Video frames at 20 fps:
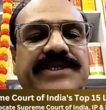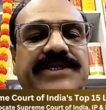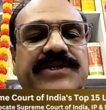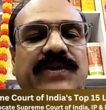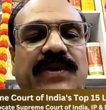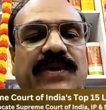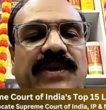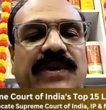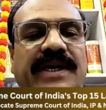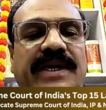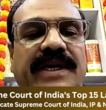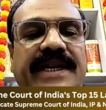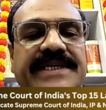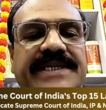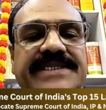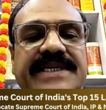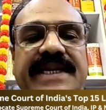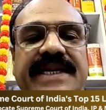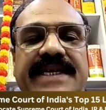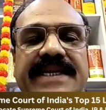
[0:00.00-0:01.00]
Ratio:
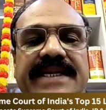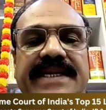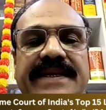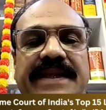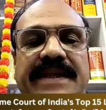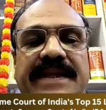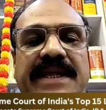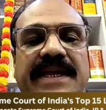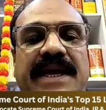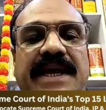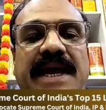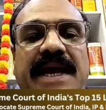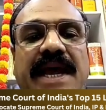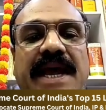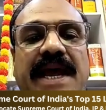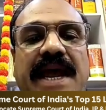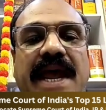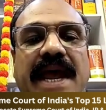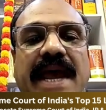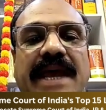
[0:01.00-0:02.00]
decidendi,
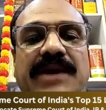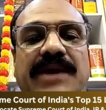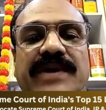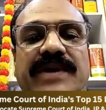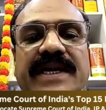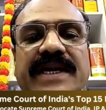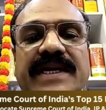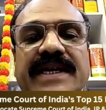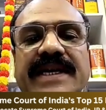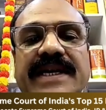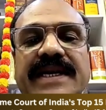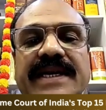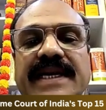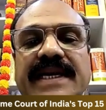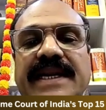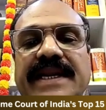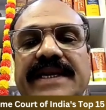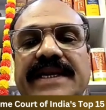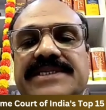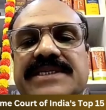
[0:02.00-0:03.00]
accurate
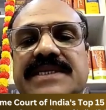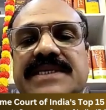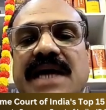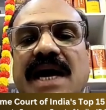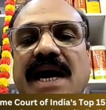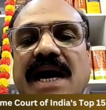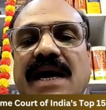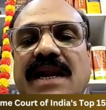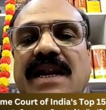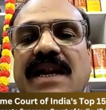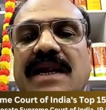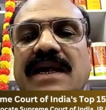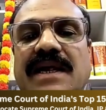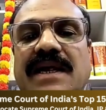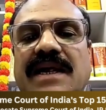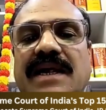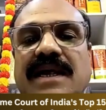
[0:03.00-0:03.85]
declarations are